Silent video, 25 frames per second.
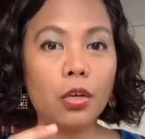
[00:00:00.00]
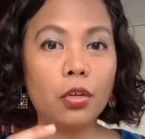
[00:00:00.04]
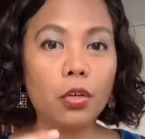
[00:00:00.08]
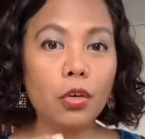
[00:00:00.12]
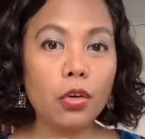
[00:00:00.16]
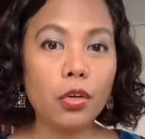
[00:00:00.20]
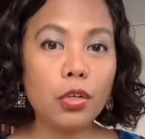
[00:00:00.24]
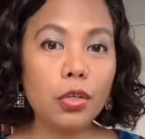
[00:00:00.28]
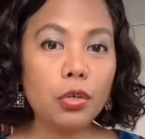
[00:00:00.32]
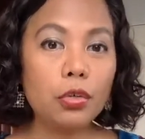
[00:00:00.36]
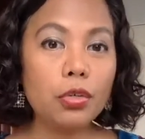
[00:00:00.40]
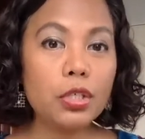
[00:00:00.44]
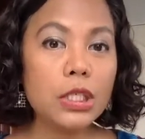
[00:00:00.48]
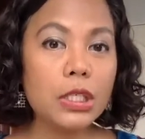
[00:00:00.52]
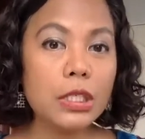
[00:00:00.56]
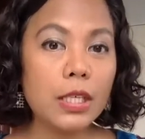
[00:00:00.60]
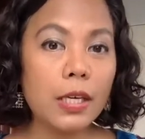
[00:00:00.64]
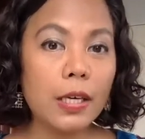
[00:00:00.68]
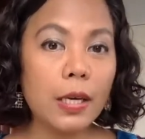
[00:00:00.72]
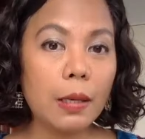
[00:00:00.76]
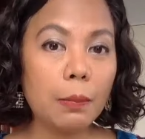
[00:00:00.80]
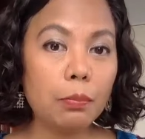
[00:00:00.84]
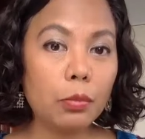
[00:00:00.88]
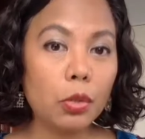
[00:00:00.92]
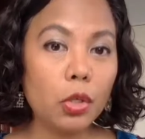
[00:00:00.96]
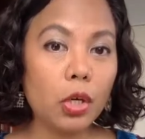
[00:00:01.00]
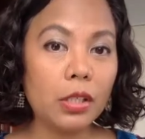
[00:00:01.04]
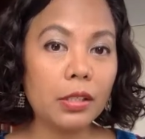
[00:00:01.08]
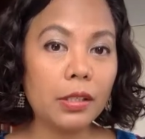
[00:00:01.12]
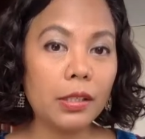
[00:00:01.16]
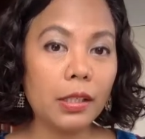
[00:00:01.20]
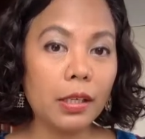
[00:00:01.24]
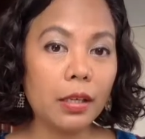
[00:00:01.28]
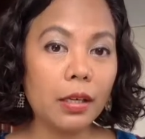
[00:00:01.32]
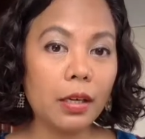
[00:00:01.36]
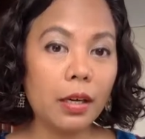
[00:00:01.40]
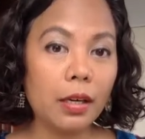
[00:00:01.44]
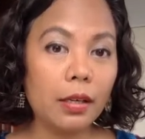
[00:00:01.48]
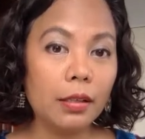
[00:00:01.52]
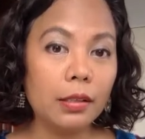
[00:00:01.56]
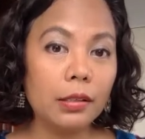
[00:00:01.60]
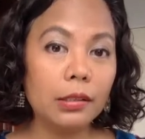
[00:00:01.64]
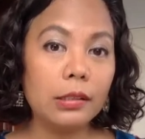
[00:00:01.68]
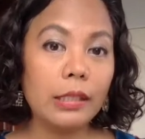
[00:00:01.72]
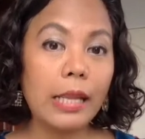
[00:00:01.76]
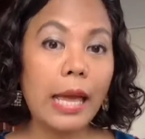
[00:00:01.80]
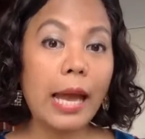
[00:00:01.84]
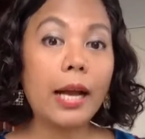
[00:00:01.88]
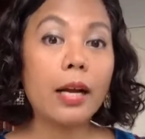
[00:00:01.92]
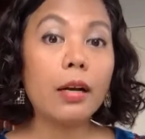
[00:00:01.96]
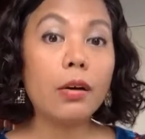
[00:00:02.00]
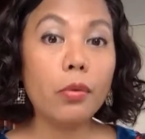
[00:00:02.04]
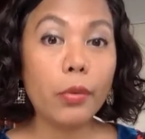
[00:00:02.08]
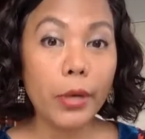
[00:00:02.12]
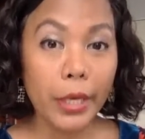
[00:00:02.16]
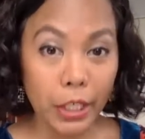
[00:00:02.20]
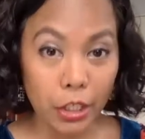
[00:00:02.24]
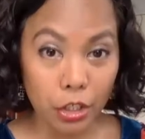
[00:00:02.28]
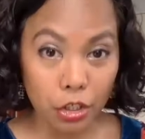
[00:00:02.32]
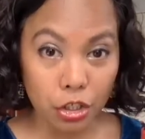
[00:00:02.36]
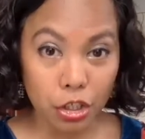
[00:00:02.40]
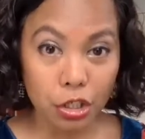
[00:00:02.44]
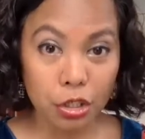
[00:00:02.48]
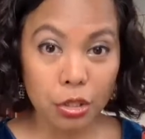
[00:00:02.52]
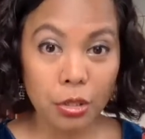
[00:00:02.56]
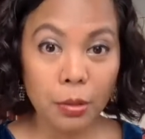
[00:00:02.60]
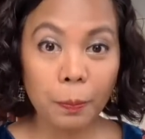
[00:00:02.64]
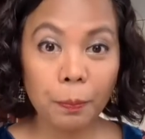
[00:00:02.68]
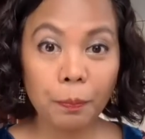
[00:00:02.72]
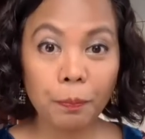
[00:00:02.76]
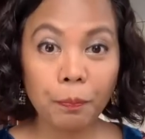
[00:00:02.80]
You use the hypnotic language